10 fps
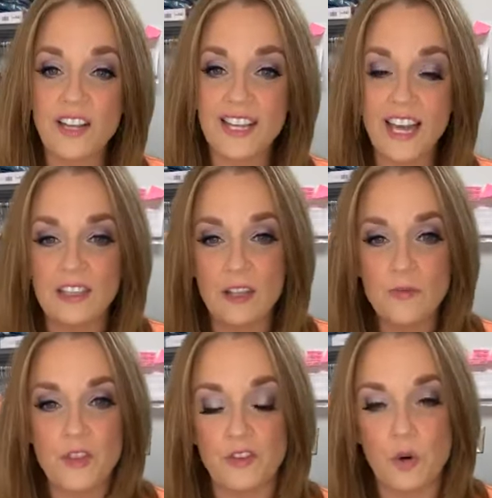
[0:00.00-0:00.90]
Yeah, I
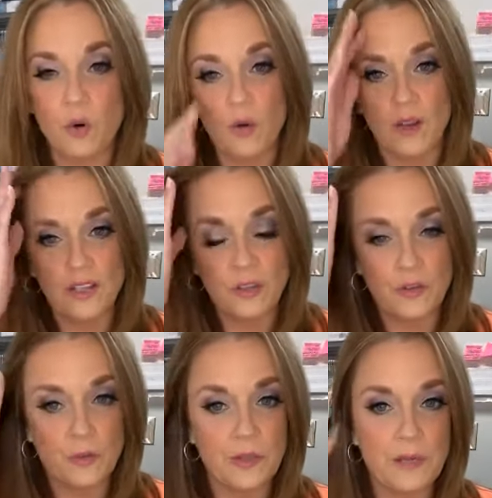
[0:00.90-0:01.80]
love this coral color.
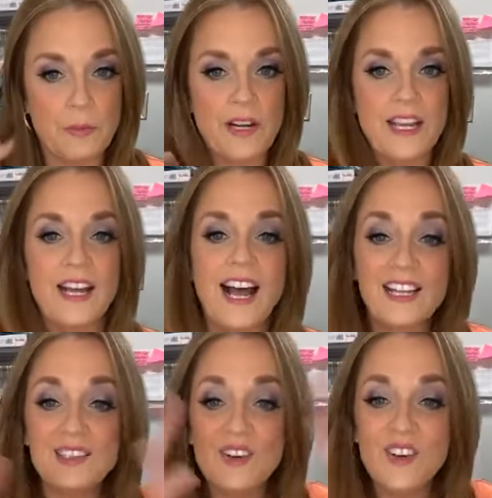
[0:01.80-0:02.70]
It's really pretty. Hi,
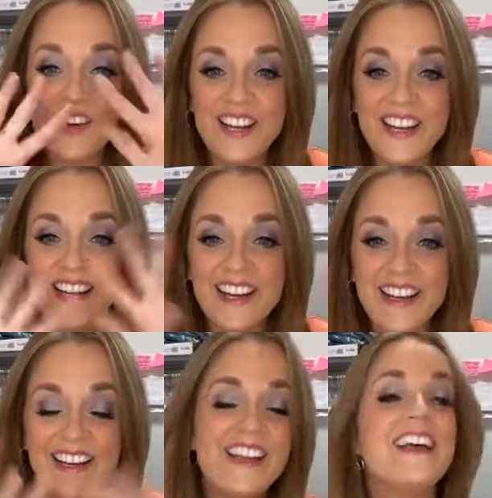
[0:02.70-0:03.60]
Laura.